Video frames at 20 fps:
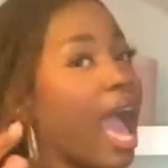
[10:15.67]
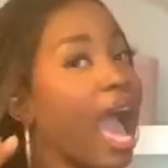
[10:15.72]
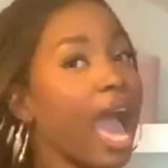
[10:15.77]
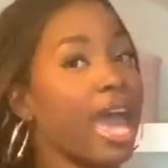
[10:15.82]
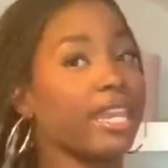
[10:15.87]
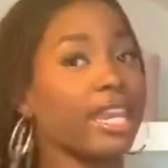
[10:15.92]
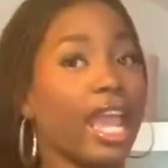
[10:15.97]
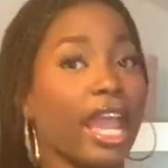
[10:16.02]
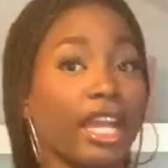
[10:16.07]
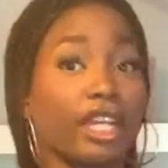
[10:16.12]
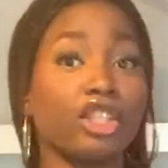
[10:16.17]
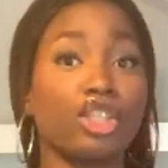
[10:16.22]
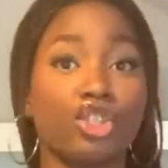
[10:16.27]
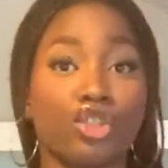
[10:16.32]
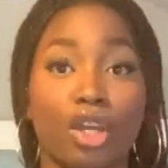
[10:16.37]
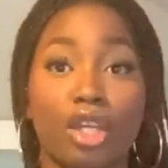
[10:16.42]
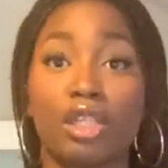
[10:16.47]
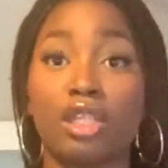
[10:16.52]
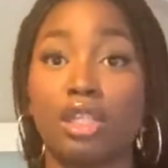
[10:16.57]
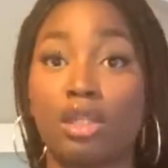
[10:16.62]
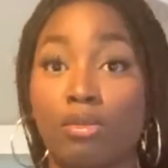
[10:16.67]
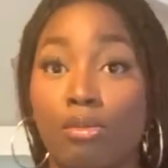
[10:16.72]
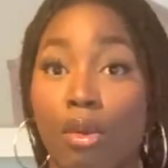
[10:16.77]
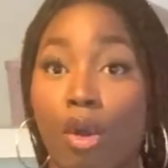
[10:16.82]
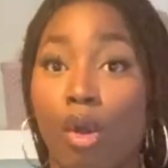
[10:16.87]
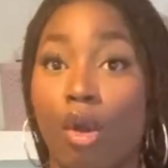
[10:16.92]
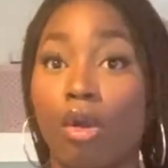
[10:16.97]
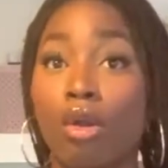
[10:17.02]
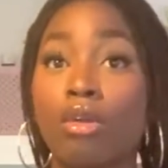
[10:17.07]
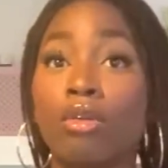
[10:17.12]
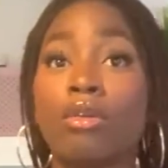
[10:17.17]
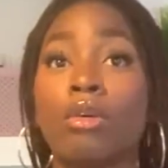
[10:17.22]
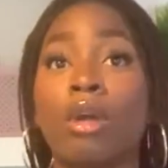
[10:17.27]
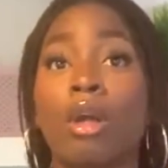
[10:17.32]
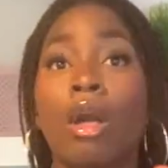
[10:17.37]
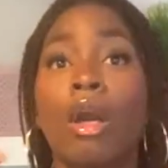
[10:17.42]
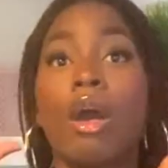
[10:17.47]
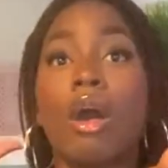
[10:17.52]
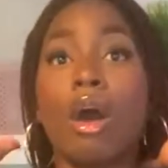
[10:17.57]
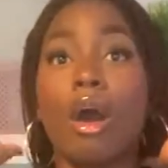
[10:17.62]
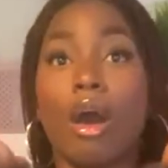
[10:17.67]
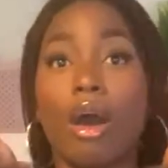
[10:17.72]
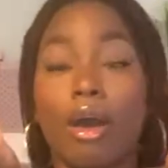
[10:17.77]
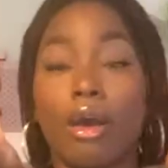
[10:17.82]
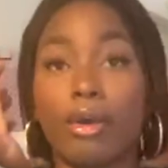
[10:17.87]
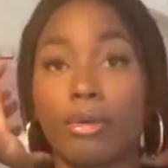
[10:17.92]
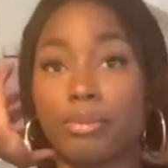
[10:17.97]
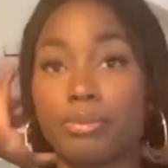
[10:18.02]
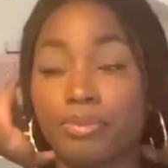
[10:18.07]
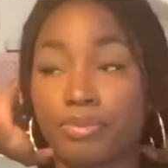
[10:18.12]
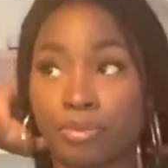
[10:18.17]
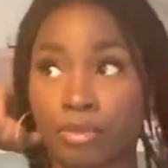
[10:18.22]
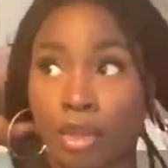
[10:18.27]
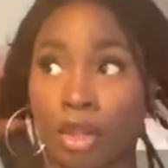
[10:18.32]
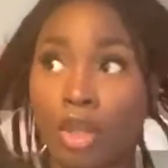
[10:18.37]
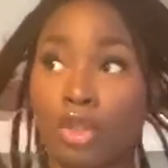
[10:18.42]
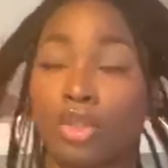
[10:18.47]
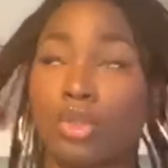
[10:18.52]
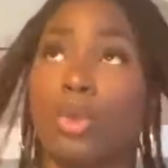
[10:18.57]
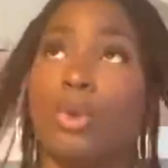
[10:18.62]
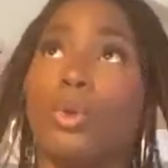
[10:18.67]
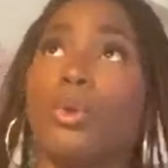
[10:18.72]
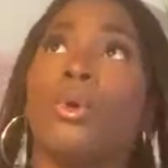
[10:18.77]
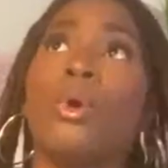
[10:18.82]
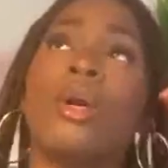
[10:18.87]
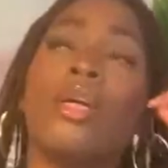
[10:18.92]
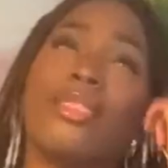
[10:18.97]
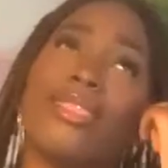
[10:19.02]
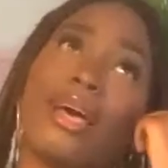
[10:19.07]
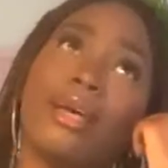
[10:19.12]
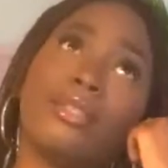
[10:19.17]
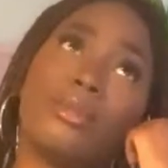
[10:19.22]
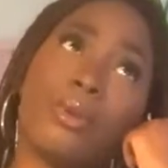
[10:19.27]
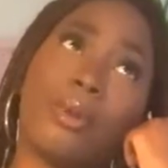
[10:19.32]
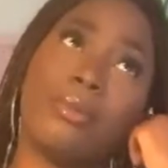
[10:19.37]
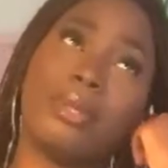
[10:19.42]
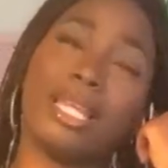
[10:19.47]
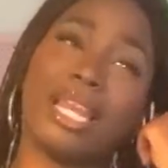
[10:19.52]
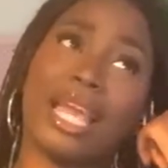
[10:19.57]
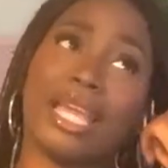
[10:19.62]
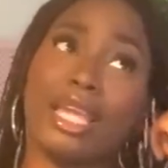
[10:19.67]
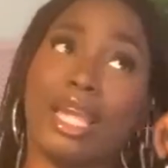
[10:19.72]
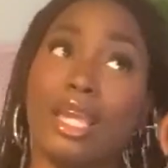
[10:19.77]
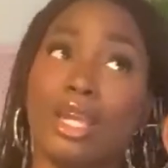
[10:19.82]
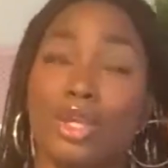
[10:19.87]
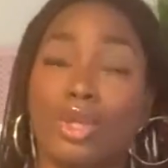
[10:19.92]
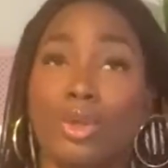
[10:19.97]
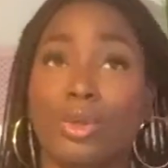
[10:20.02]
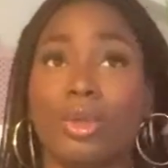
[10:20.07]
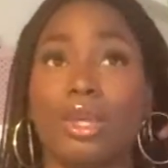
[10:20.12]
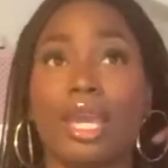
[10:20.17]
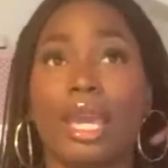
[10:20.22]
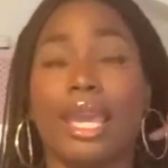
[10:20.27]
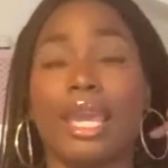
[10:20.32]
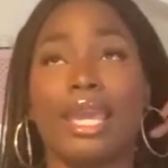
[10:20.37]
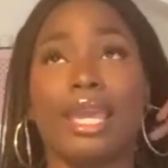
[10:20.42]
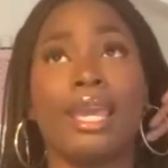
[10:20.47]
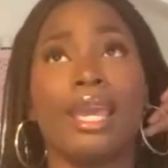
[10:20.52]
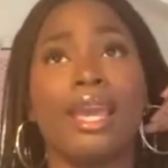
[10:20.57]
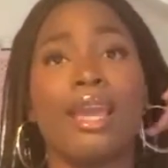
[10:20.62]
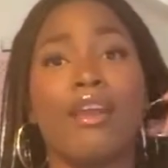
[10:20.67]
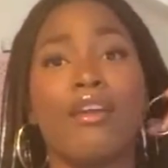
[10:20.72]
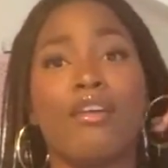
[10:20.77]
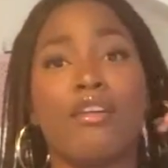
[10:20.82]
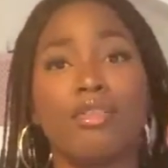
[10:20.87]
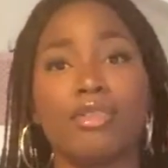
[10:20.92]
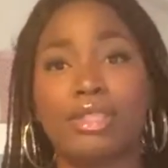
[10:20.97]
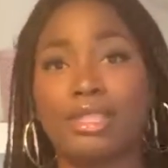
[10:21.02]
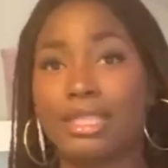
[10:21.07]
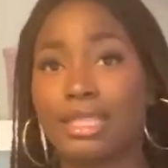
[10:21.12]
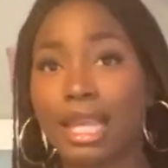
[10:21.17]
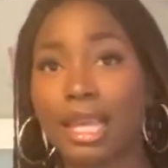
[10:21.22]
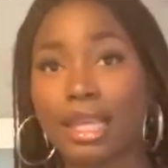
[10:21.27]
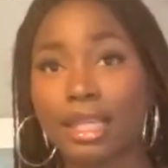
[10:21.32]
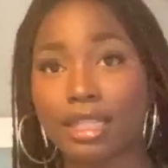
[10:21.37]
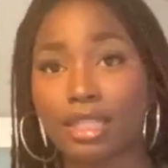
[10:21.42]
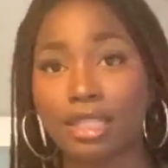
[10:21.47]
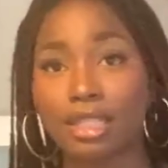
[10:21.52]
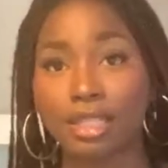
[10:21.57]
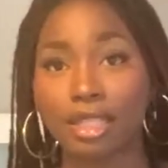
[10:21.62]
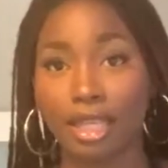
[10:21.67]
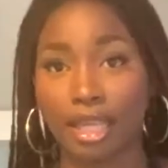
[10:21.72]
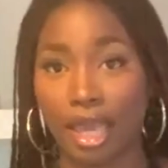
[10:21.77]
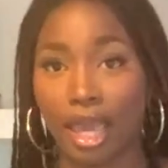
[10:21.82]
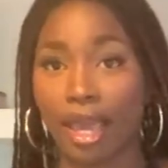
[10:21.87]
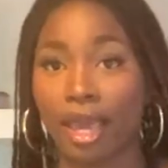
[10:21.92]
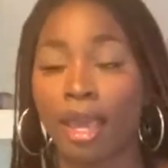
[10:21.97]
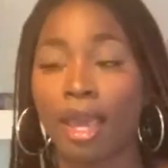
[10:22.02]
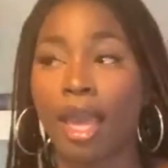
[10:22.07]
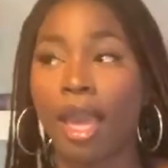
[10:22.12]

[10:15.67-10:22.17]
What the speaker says: an extra small, so that's probably like a UK 6, yeah,